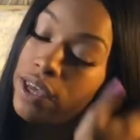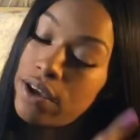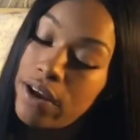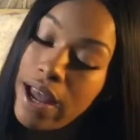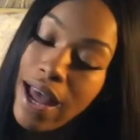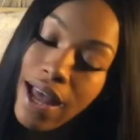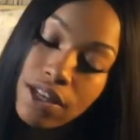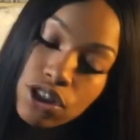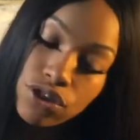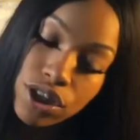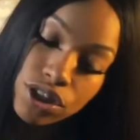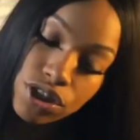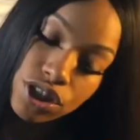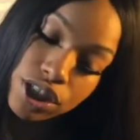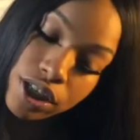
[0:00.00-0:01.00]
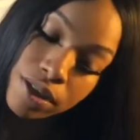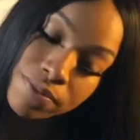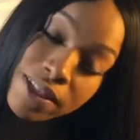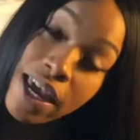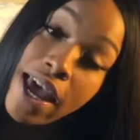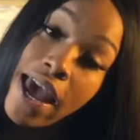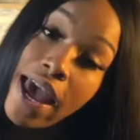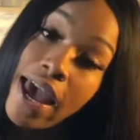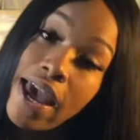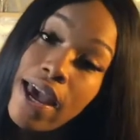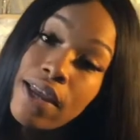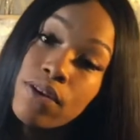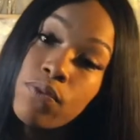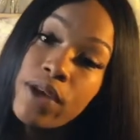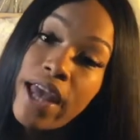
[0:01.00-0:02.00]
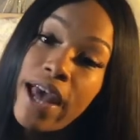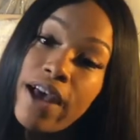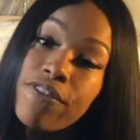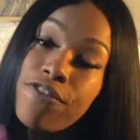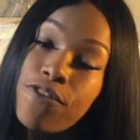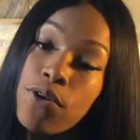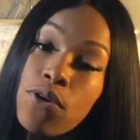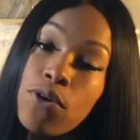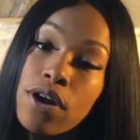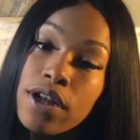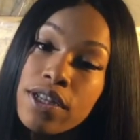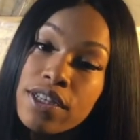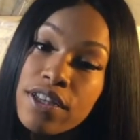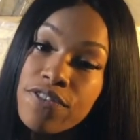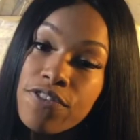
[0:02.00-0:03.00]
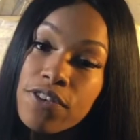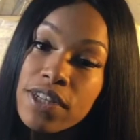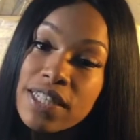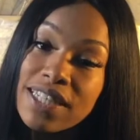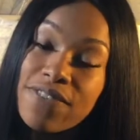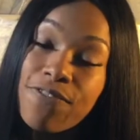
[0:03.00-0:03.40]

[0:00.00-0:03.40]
here at TreasureGemz, and we have 4 different